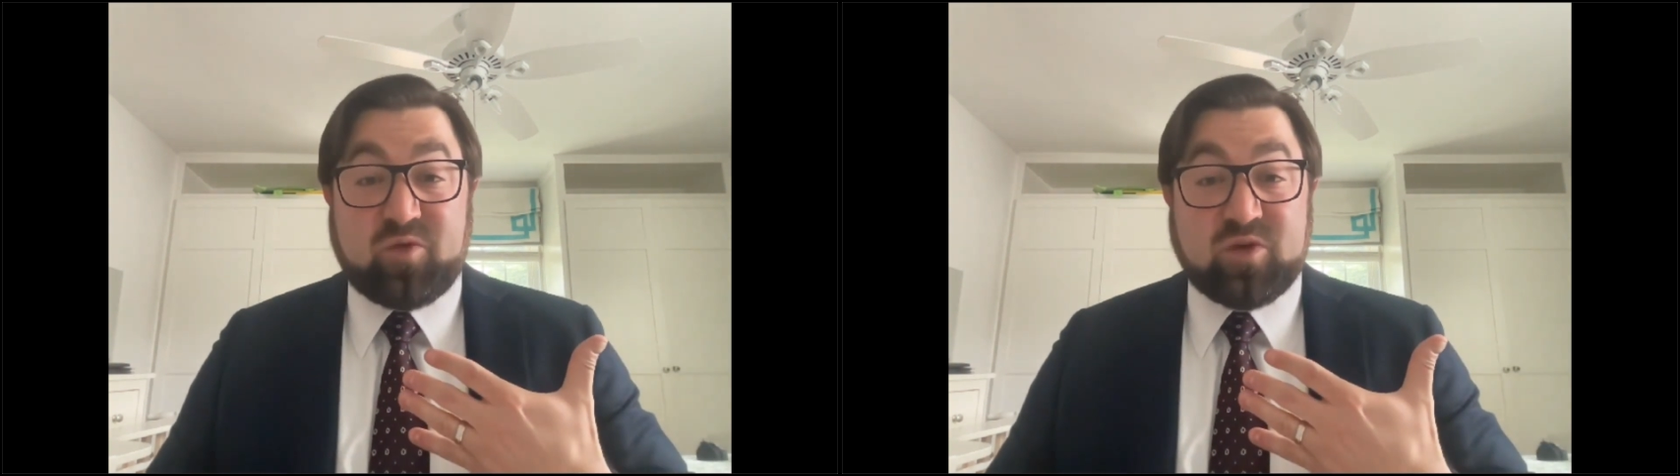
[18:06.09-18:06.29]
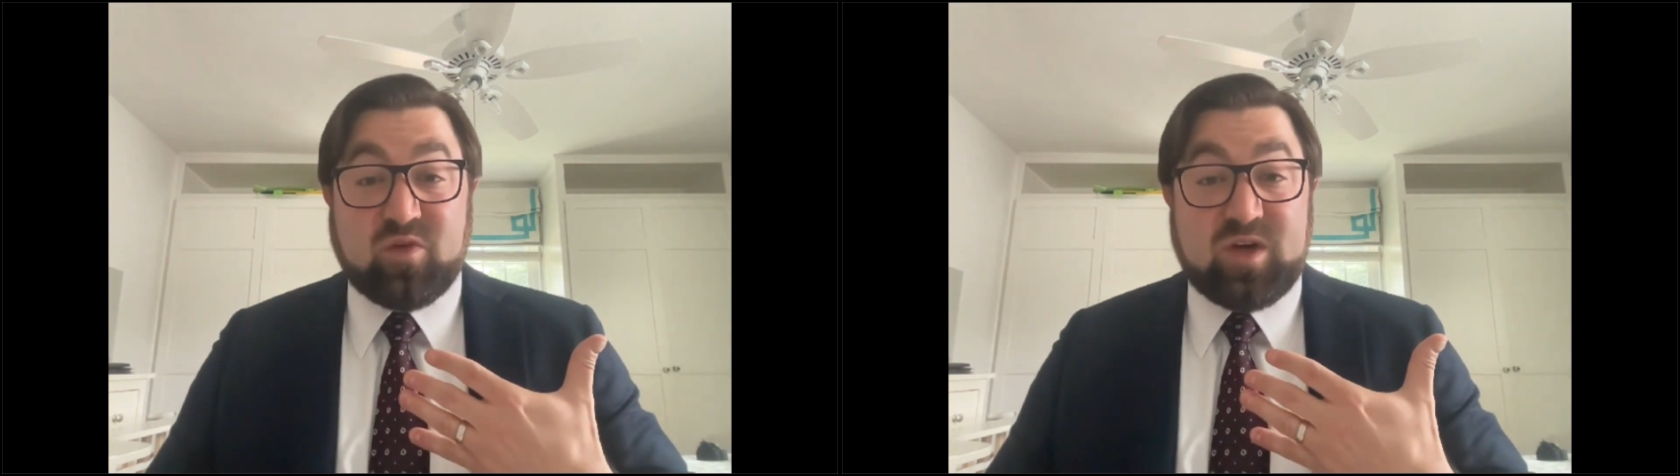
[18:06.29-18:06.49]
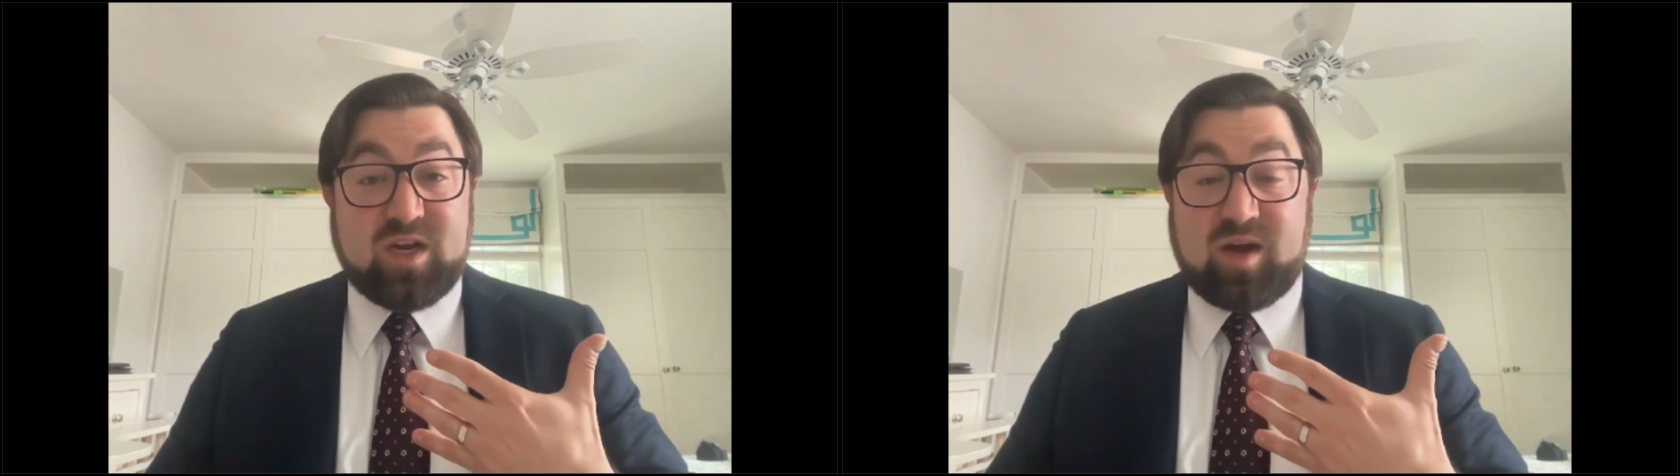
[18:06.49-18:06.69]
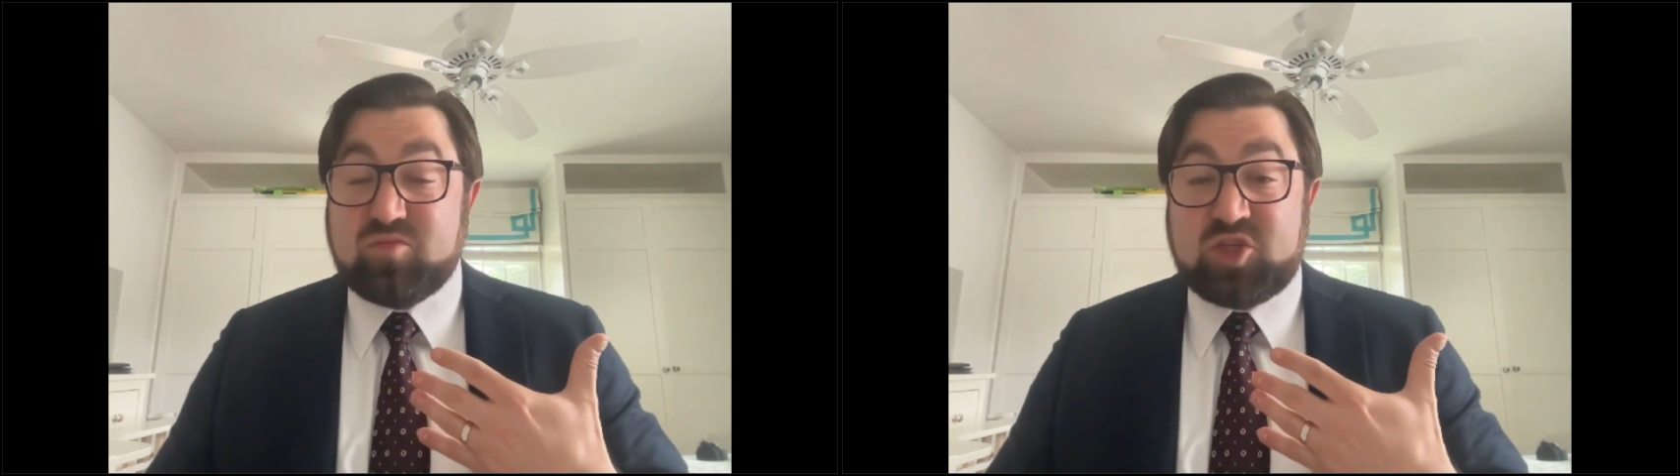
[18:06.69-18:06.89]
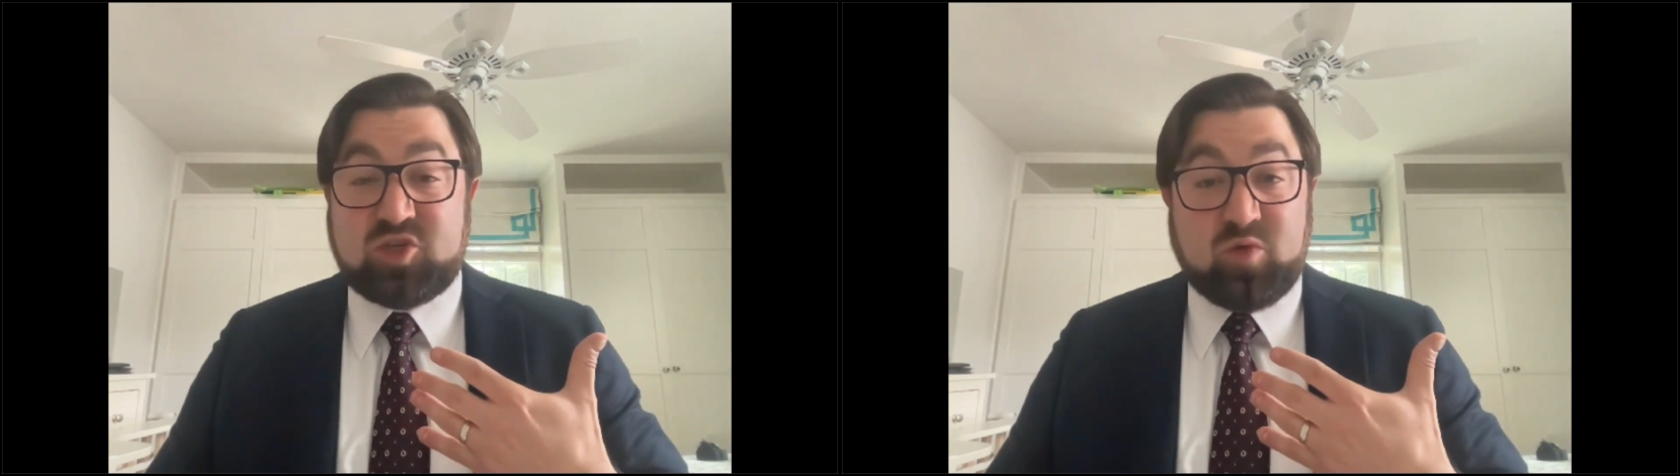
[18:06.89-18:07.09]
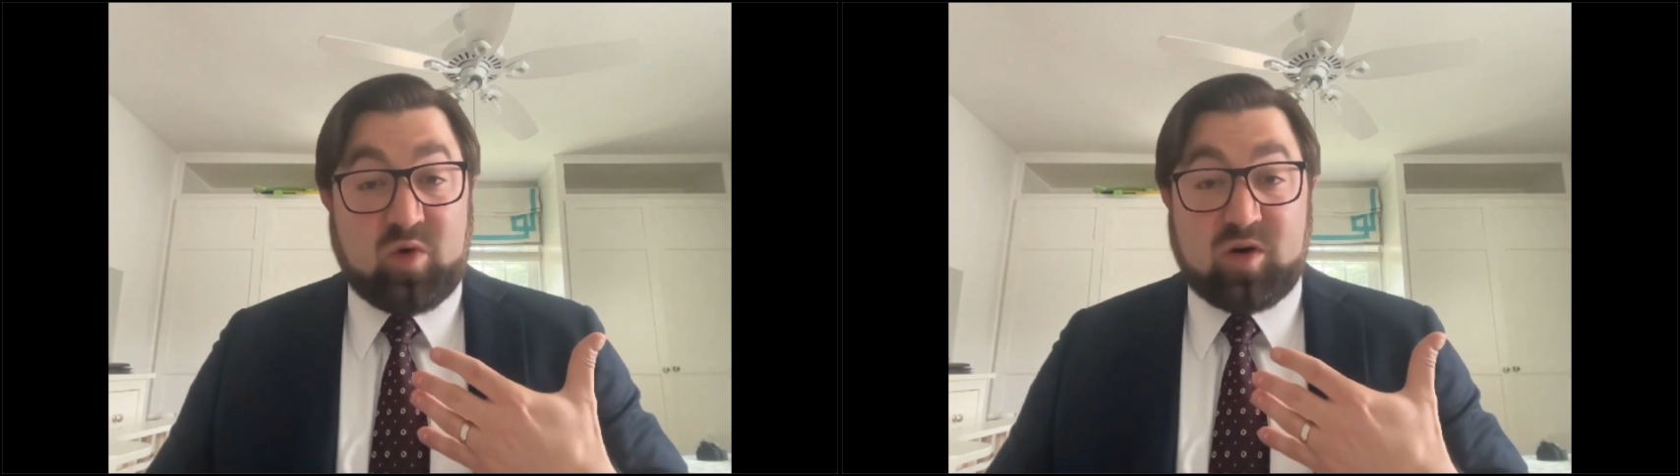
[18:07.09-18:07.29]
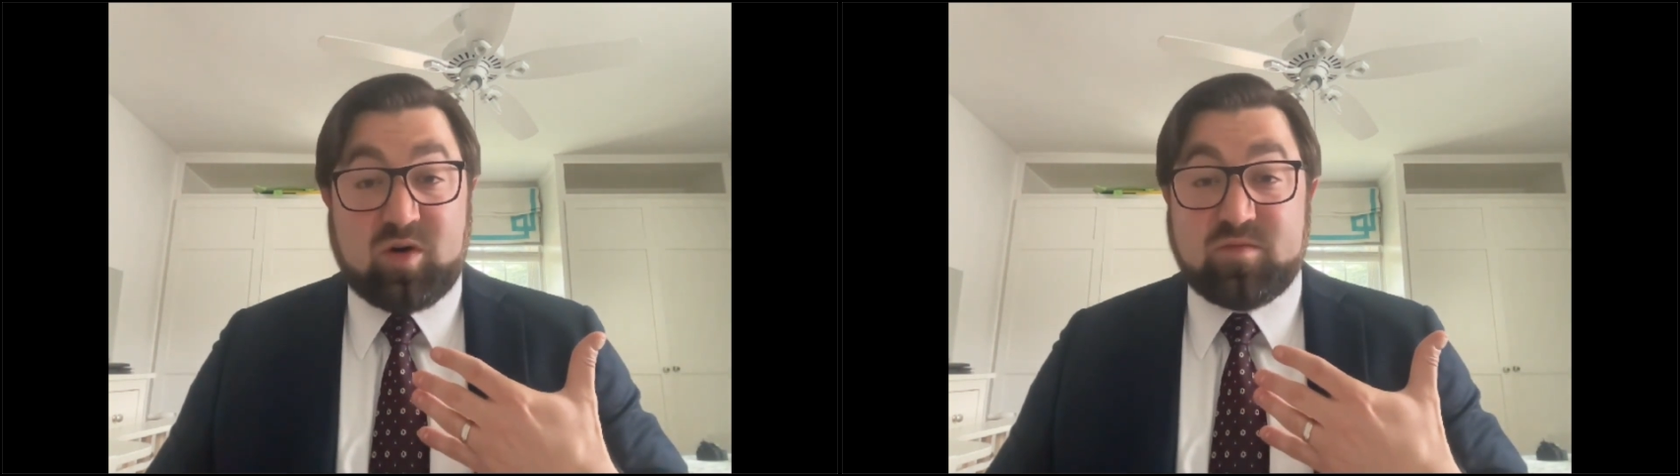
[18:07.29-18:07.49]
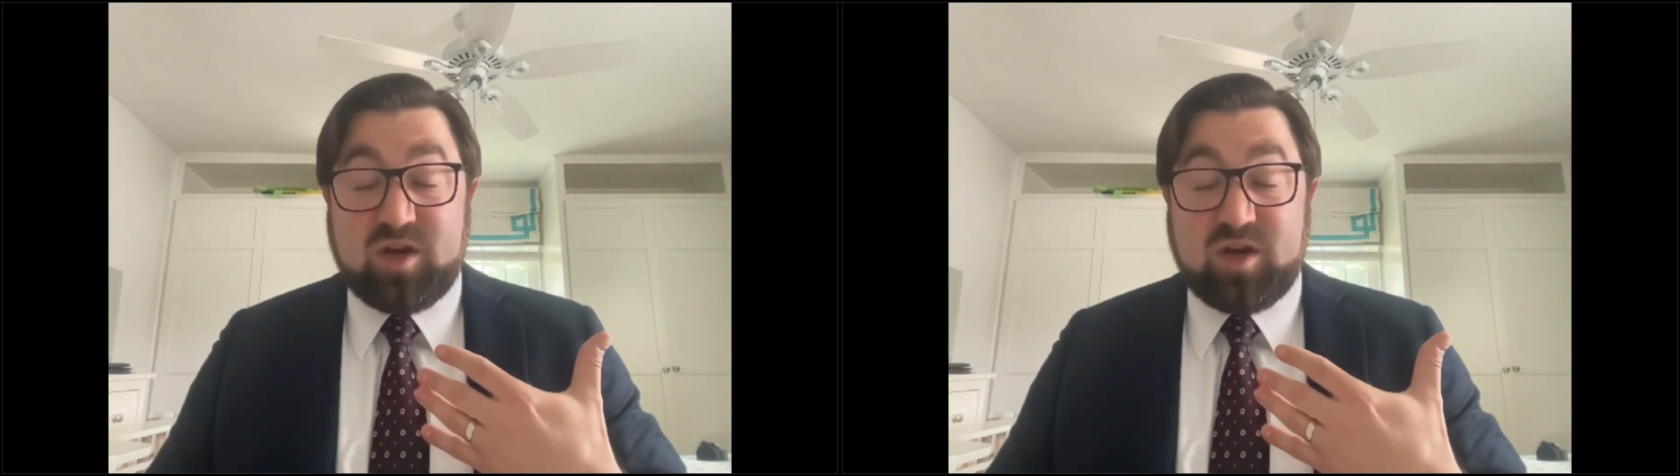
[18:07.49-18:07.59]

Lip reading: were doing it, I'm sure,